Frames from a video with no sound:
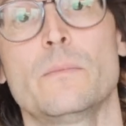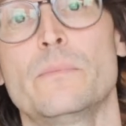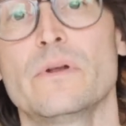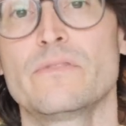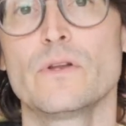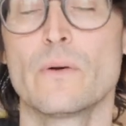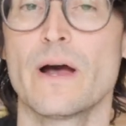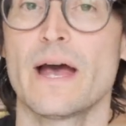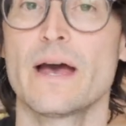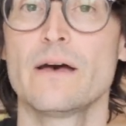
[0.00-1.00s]
but if you don't
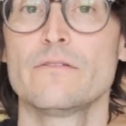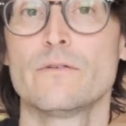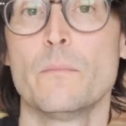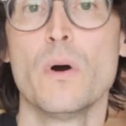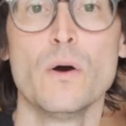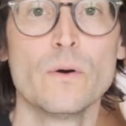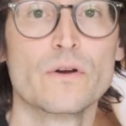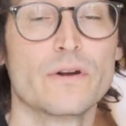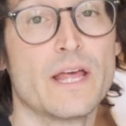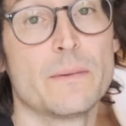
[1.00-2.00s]
have a Moog
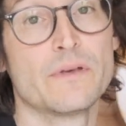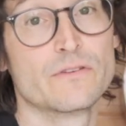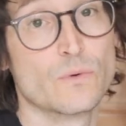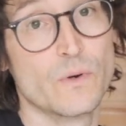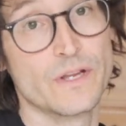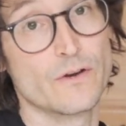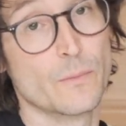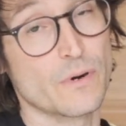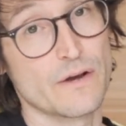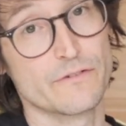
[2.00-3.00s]
or an MS-20 or a
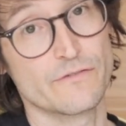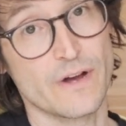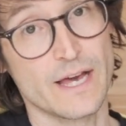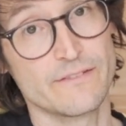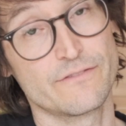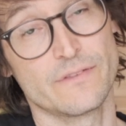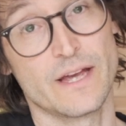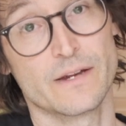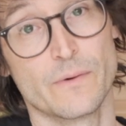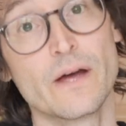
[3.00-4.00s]
Prophet 5
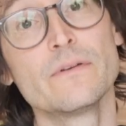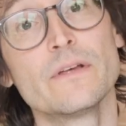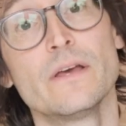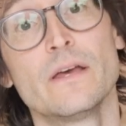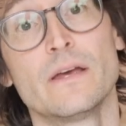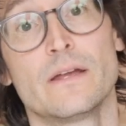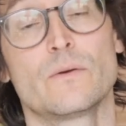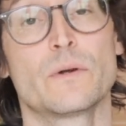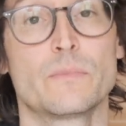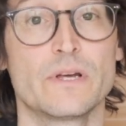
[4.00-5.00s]
lying around and you
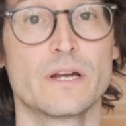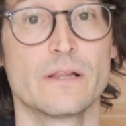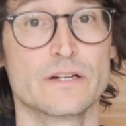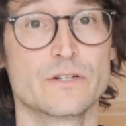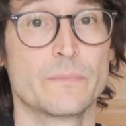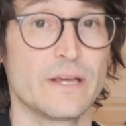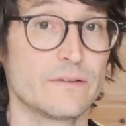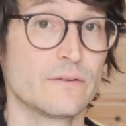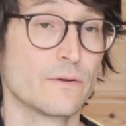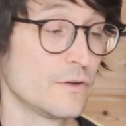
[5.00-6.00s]
want to play an electric
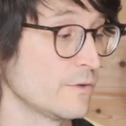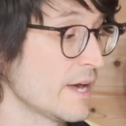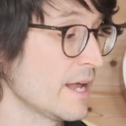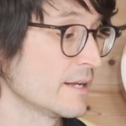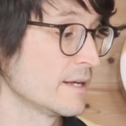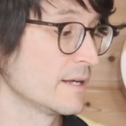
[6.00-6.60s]
bass, you can do that.